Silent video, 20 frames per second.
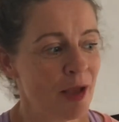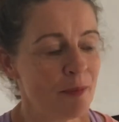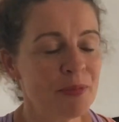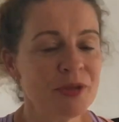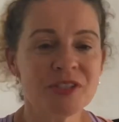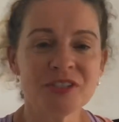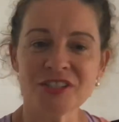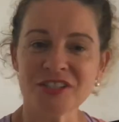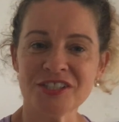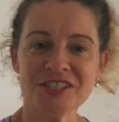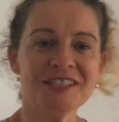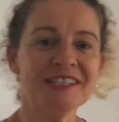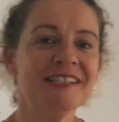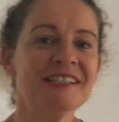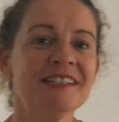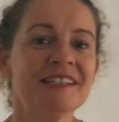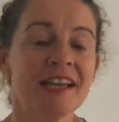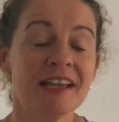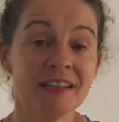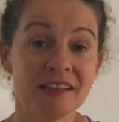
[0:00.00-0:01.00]
But to just
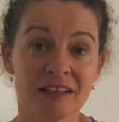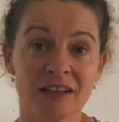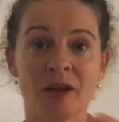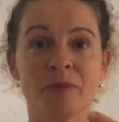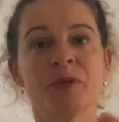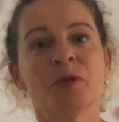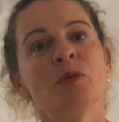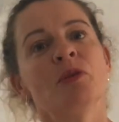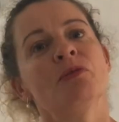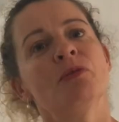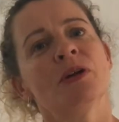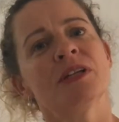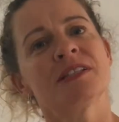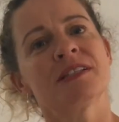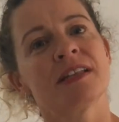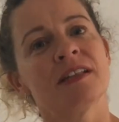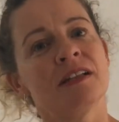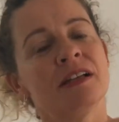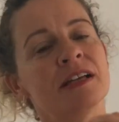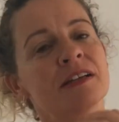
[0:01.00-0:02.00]
indicate, I mean, we've worked
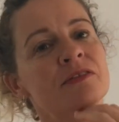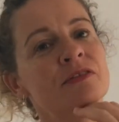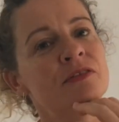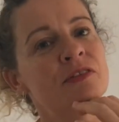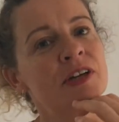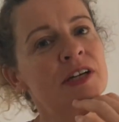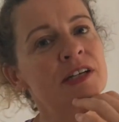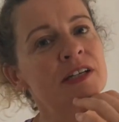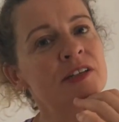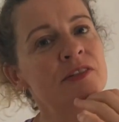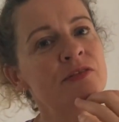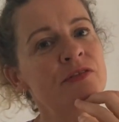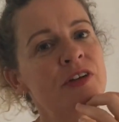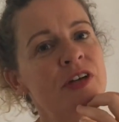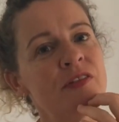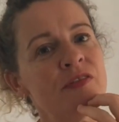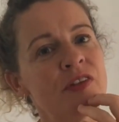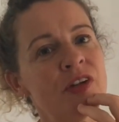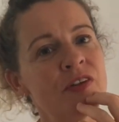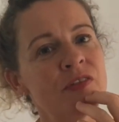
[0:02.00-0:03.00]
together like five
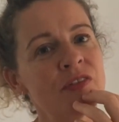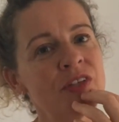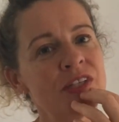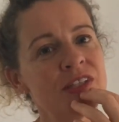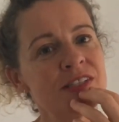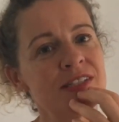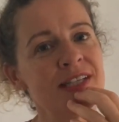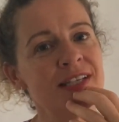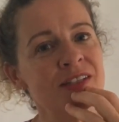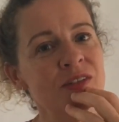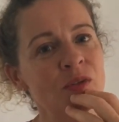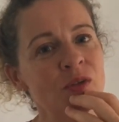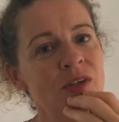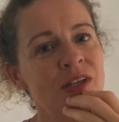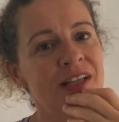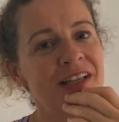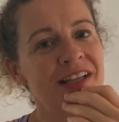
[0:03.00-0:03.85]
and a half years now.